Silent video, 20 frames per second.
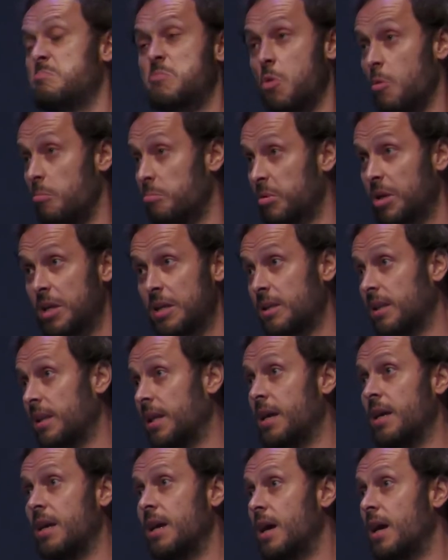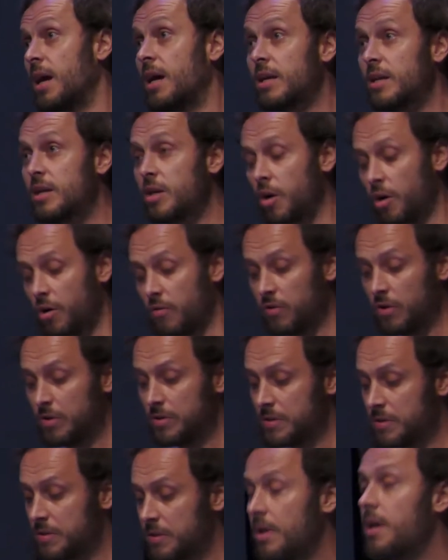completely
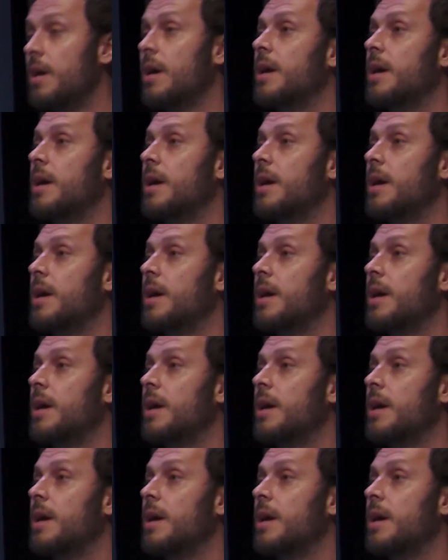nervous,